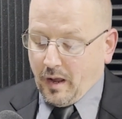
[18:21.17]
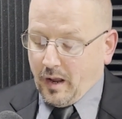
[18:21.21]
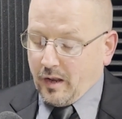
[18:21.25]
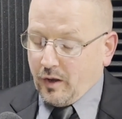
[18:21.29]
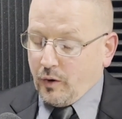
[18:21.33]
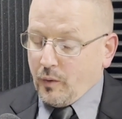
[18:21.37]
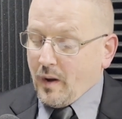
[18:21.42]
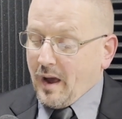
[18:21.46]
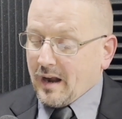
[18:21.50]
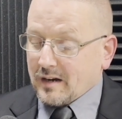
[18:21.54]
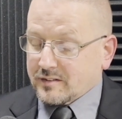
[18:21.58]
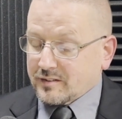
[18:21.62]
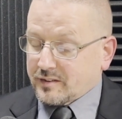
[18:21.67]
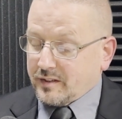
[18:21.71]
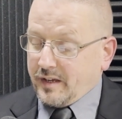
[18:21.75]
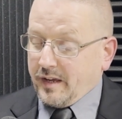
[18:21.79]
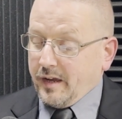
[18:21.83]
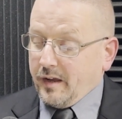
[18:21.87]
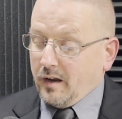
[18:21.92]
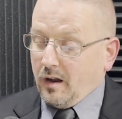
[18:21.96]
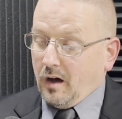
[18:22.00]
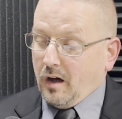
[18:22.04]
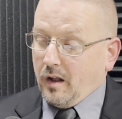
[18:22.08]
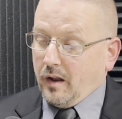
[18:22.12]
and you actually
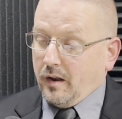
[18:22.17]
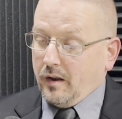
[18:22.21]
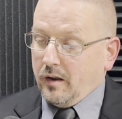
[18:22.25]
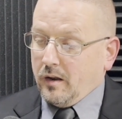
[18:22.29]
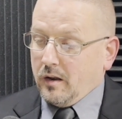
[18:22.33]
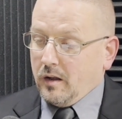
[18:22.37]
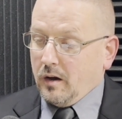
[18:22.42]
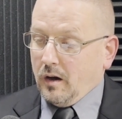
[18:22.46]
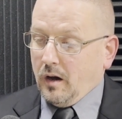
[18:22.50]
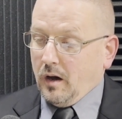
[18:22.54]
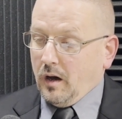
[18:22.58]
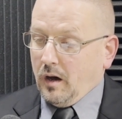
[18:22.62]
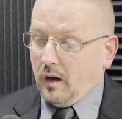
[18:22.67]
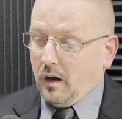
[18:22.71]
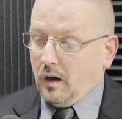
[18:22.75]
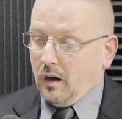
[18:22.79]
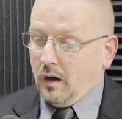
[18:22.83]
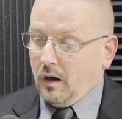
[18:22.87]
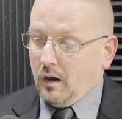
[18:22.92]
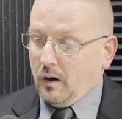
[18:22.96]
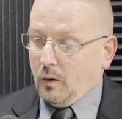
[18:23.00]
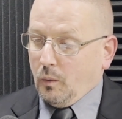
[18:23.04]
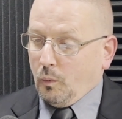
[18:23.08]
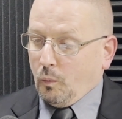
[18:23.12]
hit on uh,
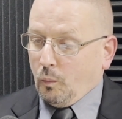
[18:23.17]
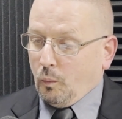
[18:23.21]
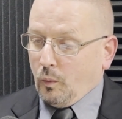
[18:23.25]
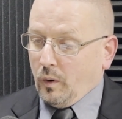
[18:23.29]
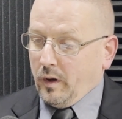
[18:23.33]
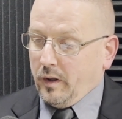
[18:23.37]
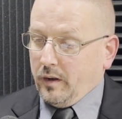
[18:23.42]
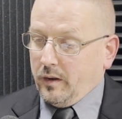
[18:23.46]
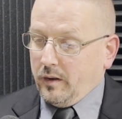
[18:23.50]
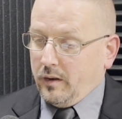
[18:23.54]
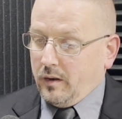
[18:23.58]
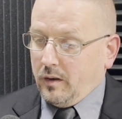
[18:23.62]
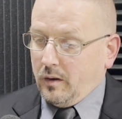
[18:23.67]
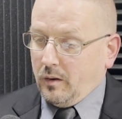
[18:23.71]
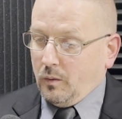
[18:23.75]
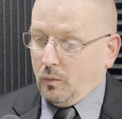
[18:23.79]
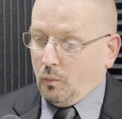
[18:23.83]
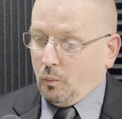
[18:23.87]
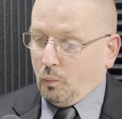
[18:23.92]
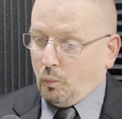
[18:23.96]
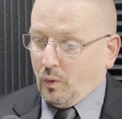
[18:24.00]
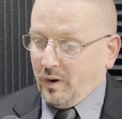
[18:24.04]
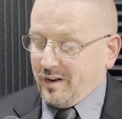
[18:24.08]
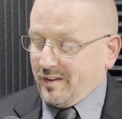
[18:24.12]
what
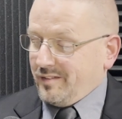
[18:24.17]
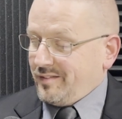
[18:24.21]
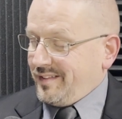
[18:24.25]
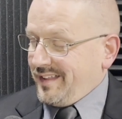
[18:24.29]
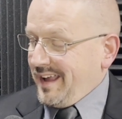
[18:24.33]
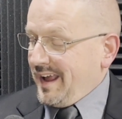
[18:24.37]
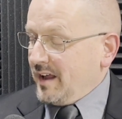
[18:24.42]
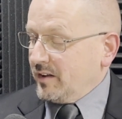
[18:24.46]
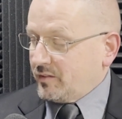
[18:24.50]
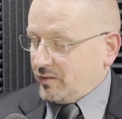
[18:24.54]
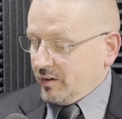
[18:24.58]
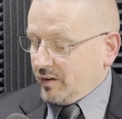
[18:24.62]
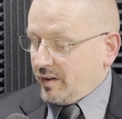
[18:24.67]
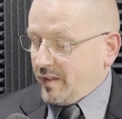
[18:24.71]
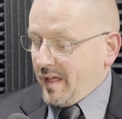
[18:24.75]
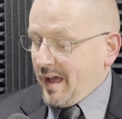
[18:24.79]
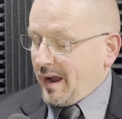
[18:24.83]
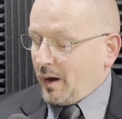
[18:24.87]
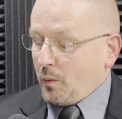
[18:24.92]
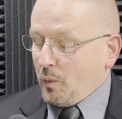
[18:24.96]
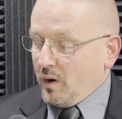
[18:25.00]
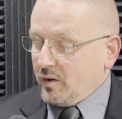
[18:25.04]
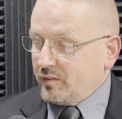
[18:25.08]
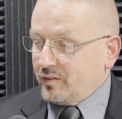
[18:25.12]
what is the answer to that
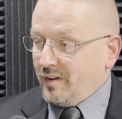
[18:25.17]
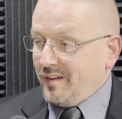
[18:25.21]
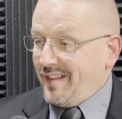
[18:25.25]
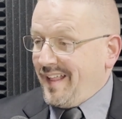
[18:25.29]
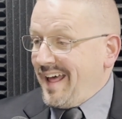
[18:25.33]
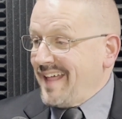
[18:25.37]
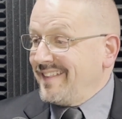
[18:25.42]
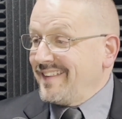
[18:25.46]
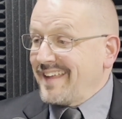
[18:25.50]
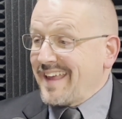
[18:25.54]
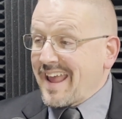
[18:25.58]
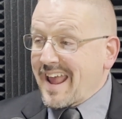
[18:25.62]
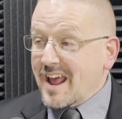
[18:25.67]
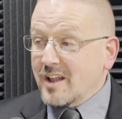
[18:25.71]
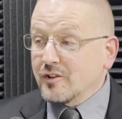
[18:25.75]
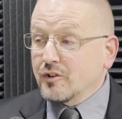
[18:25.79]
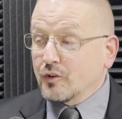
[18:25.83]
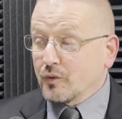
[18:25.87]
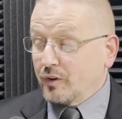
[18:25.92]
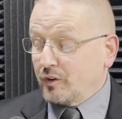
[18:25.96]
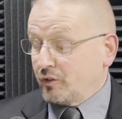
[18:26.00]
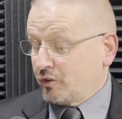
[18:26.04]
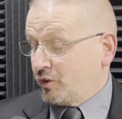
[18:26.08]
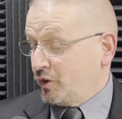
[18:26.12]
question, and the
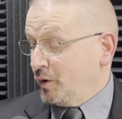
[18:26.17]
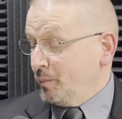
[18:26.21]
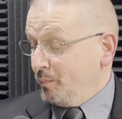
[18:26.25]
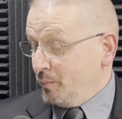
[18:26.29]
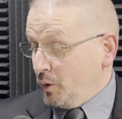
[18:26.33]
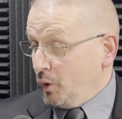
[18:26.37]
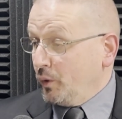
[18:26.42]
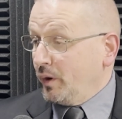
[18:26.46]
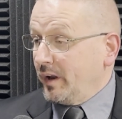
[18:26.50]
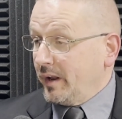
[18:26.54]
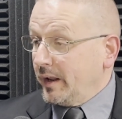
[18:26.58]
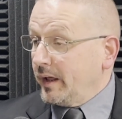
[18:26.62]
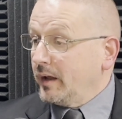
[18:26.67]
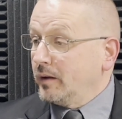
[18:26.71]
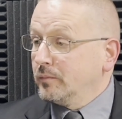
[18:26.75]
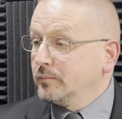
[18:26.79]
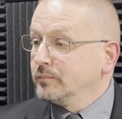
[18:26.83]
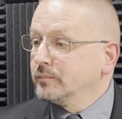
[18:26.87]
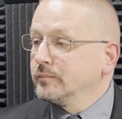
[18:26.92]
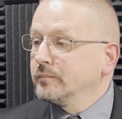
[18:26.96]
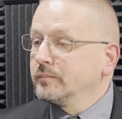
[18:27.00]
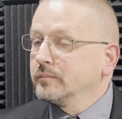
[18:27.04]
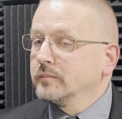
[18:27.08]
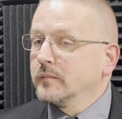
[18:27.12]
answer is community.
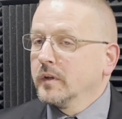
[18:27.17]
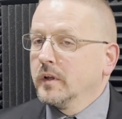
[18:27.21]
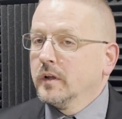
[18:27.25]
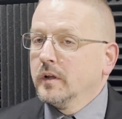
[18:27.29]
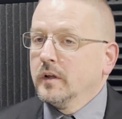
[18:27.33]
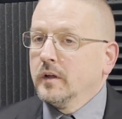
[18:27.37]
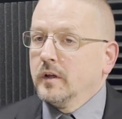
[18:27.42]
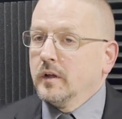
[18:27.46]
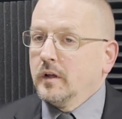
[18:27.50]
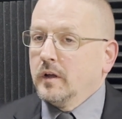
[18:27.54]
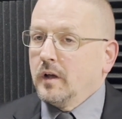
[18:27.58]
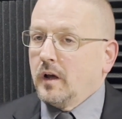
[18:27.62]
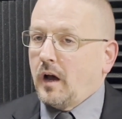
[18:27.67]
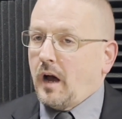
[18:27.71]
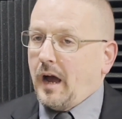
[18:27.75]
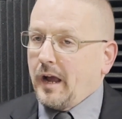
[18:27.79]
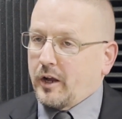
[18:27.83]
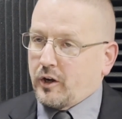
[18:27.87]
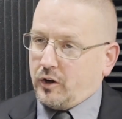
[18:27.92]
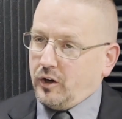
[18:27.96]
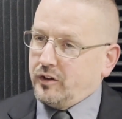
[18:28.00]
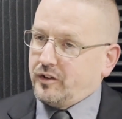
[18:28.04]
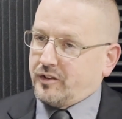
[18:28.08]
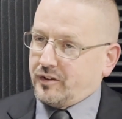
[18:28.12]
I
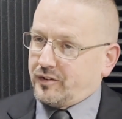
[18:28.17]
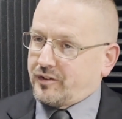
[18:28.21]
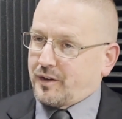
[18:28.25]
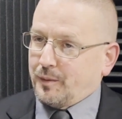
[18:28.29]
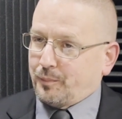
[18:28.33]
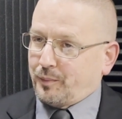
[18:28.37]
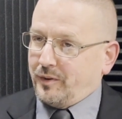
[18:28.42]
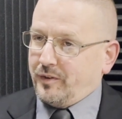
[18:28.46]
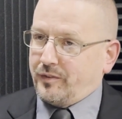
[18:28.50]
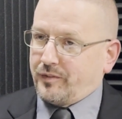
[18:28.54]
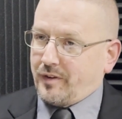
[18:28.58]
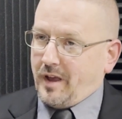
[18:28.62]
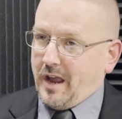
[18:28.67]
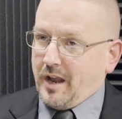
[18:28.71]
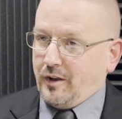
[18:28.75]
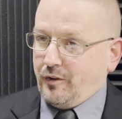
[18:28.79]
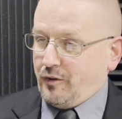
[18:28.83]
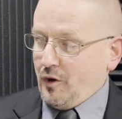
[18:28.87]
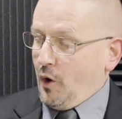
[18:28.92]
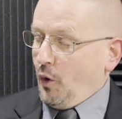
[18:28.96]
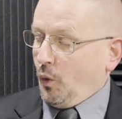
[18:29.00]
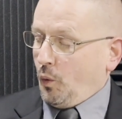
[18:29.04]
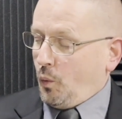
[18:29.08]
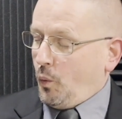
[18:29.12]
could just simply say
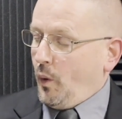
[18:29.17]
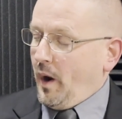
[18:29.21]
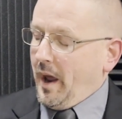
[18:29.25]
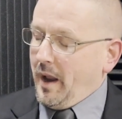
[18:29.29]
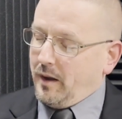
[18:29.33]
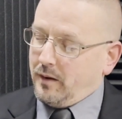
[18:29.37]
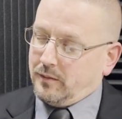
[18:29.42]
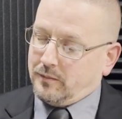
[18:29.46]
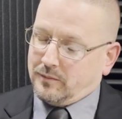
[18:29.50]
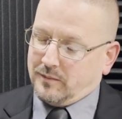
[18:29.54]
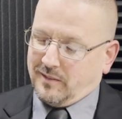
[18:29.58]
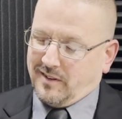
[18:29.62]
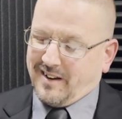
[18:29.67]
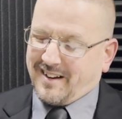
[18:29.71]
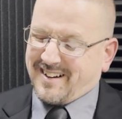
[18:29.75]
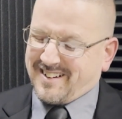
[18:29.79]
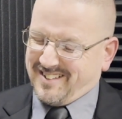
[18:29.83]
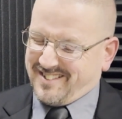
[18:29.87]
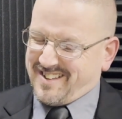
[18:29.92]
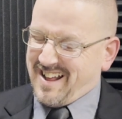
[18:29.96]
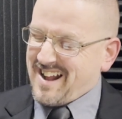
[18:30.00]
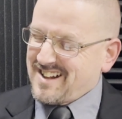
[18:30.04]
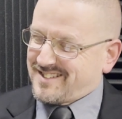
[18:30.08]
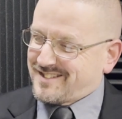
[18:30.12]
don't quit because
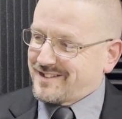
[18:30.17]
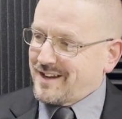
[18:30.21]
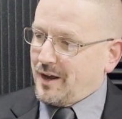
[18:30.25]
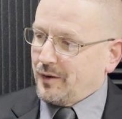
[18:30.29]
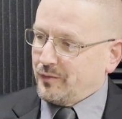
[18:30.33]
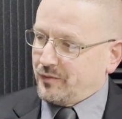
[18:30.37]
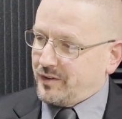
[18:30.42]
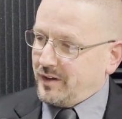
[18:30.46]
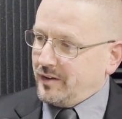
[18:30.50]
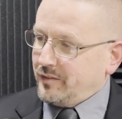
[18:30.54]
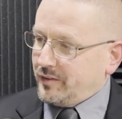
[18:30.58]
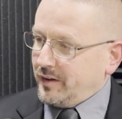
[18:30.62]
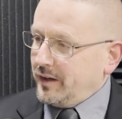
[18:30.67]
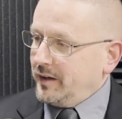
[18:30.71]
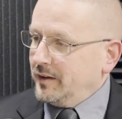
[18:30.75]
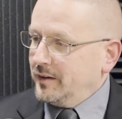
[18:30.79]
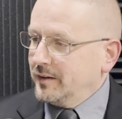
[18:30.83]
that sounds easy,